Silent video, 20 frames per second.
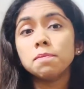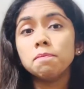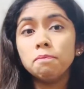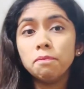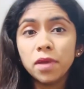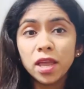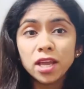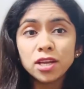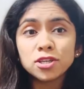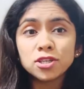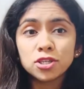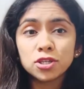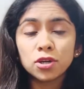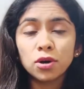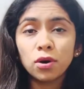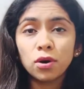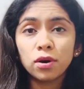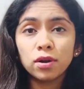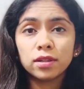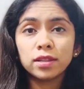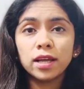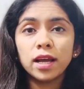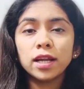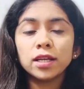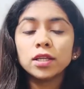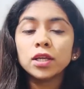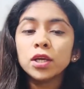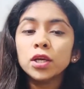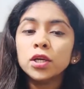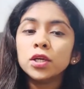make sure
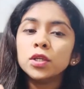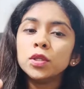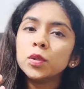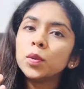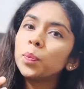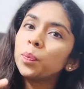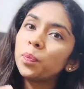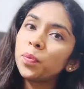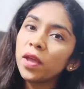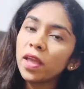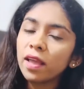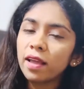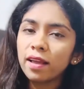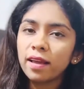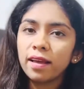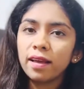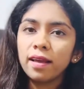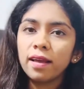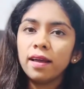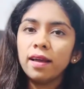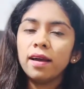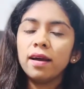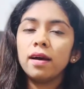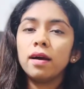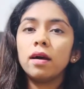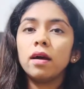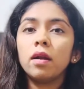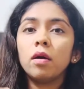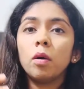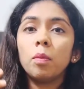that you pick
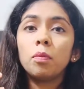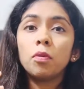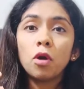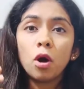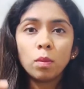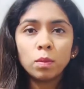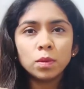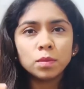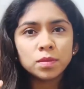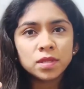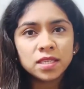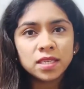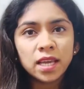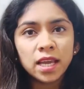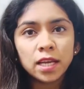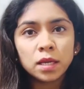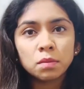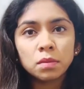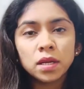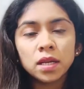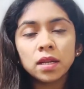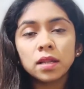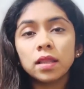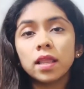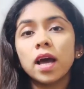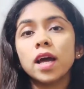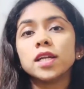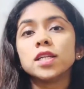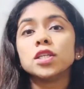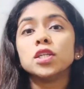a problem statement
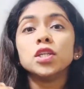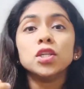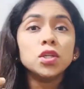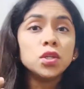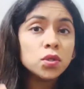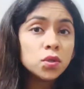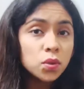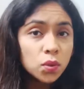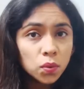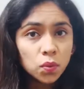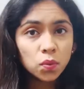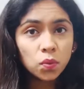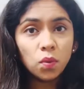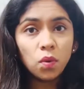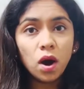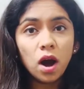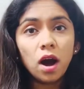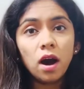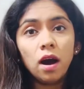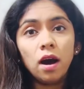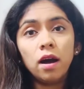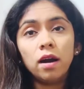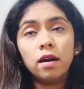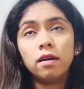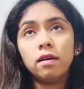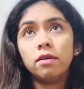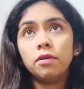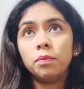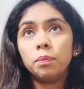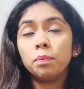that you
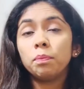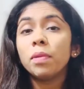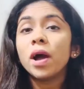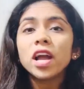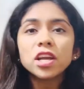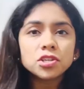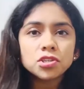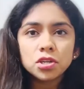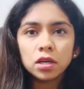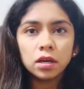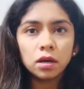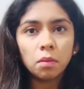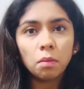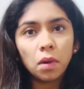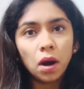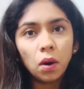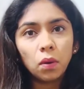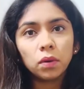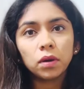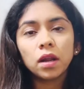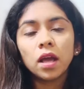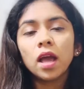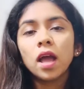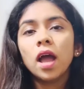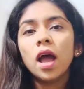are passionate about.